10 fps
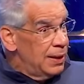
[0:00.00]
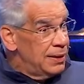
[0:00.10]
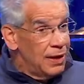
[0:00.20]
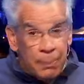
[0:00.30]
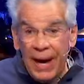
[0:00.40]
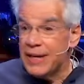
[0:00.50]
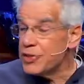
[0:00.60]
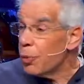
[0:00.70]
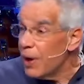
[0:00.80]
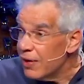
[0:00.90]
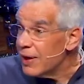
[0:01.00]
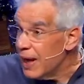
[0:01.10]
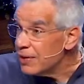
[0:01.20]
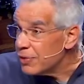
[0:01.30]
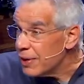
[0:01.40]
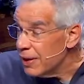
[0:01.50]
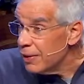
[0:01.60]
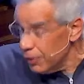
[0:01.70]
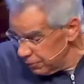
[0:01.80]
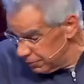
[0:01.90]
Our bodies are wearing out, they're getting
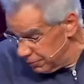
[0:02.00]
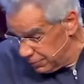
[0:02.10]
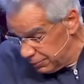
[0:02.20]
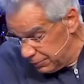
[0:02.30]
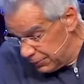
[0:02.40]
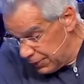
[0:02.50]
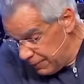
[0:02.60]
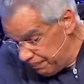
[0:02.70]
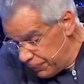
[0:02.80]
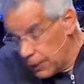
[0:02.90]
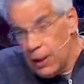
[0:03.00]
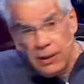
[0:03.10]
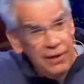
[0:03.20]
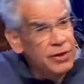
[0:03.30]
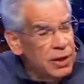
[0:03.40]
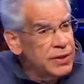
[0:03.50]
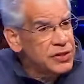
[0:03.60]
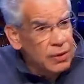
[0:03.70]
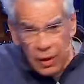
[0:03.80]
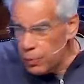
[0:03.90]
old. You ever noticed
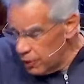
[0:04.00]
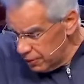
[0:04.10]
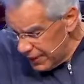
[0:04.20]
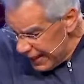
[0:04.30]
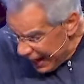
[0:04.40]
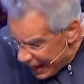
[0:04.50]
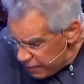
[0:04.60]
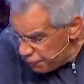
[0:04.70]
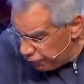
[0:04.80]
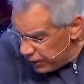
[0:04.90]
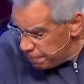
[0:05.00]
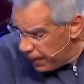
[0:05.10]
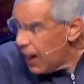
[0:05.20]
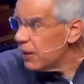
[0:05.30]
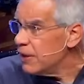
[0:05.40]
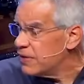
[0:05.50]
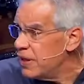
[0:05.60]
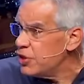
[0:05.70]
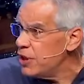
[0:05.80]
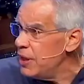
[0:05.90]
in our world that every
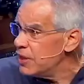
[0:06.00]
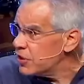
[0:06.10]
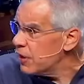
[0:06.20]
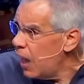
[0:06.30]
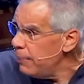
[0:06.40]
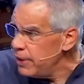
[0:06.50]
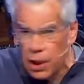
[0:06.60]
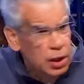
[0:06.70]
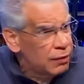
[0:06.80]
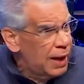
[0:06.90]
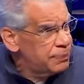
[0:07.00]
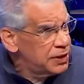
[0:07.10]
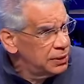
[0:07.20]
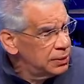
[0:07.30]
politician is slimy and corrupt?